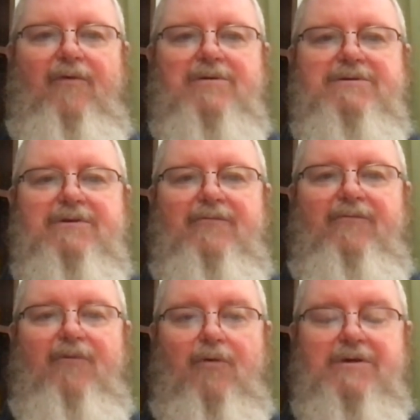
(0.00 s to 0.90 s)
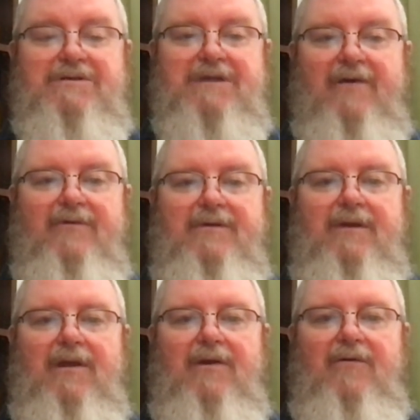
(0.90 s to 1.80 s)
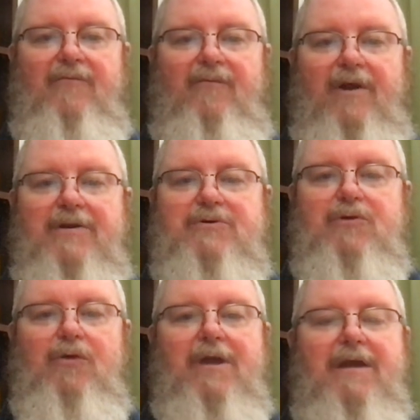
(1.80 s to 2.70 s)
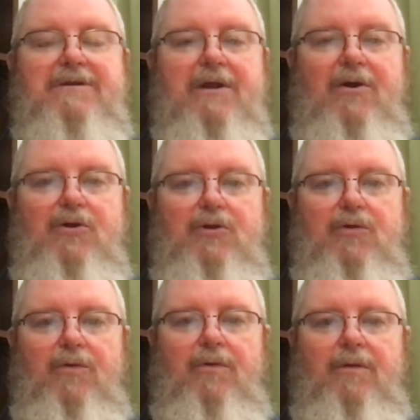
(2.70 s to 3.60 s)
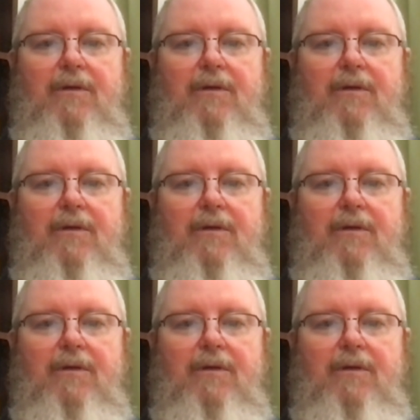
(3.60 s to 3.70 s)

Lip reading: verse 47, "Very truly I tell you,